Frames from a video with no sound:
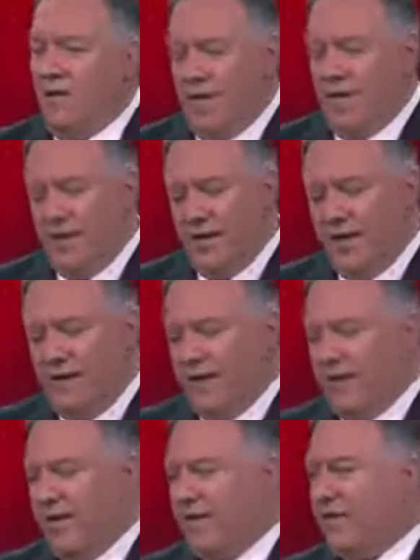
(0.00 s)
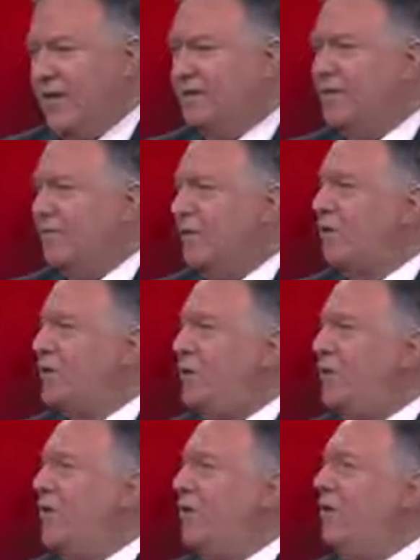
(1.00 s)
right? He thinks these folks are
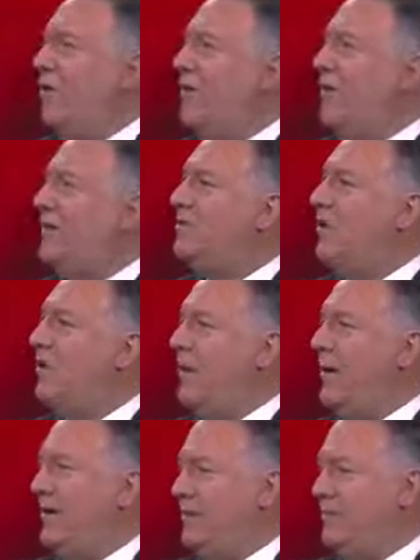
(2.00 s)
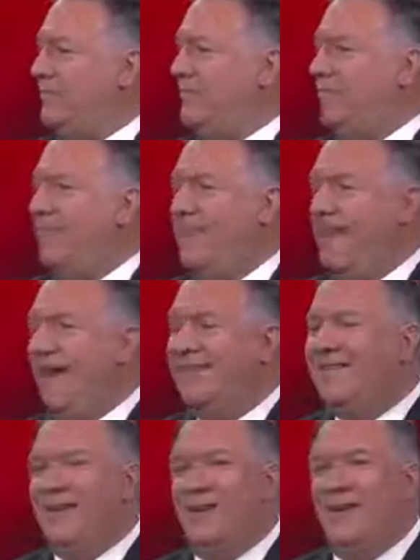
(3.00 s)
all going to go make solar panels. I'll
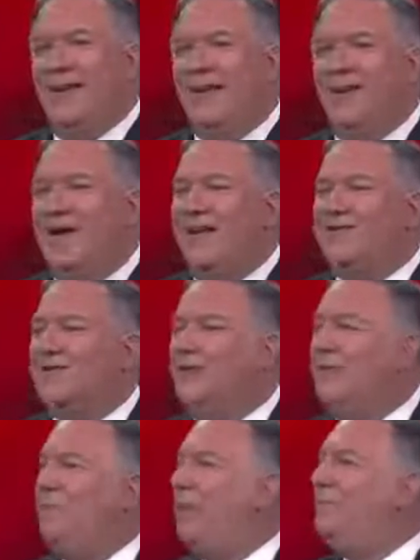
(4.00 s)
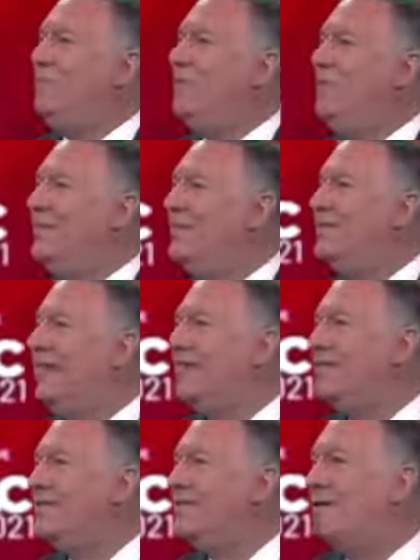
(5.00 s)
tell you what, you ask the good people of Midland,
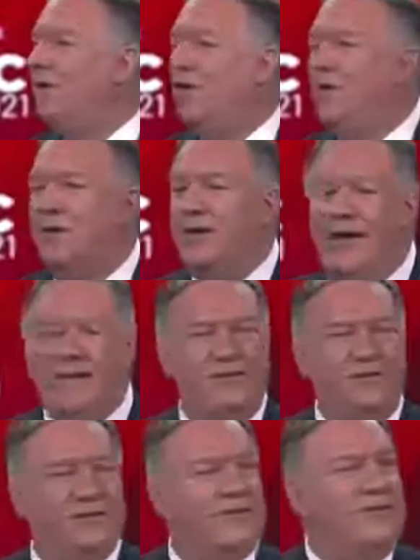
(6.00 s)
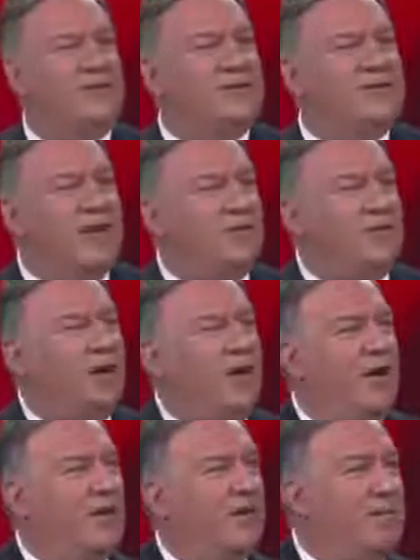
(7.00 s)
Texas, Oklahoma, or Kansas, or South
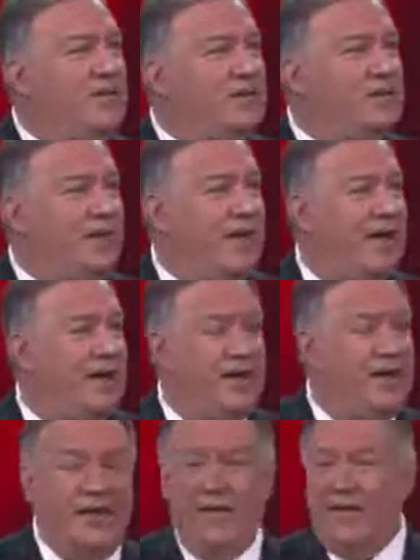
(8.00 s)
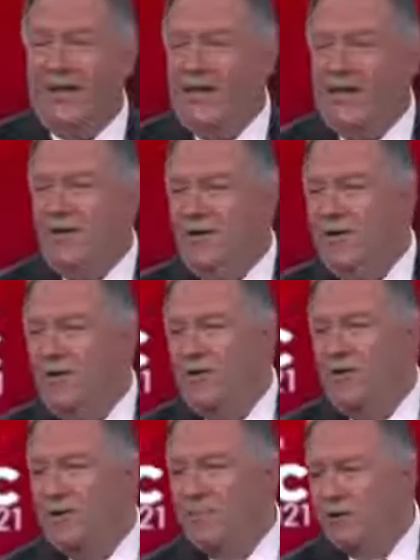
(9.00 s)
Dakota, or Pennsylvania,
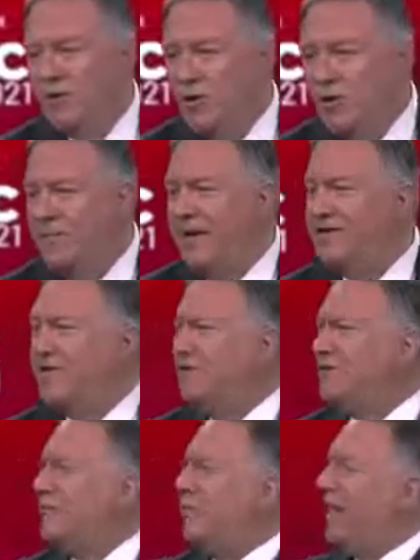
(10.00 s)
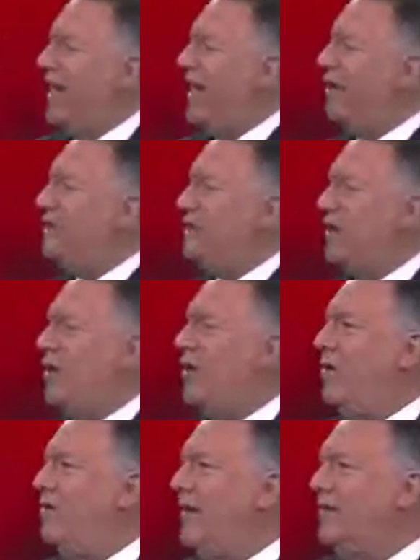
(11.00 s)
you think petroleum engineers and rig hands are going to
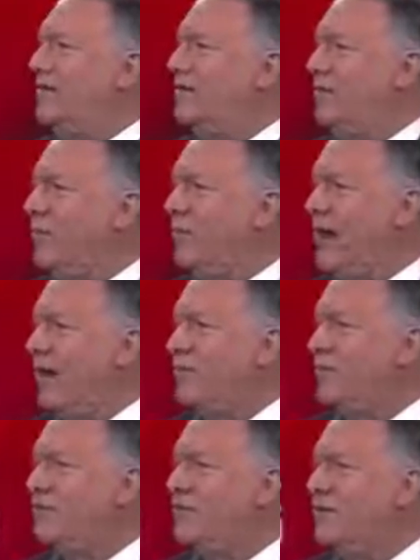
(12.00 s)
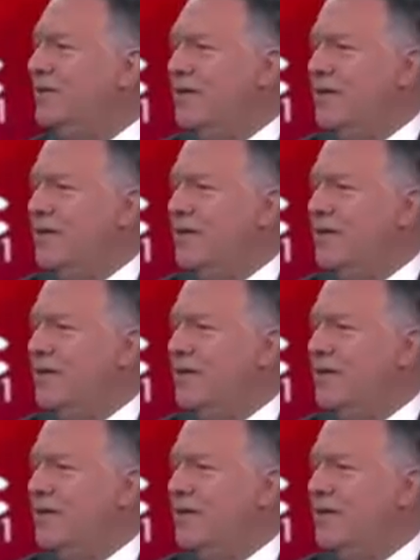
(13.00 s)
go out and make solar panels?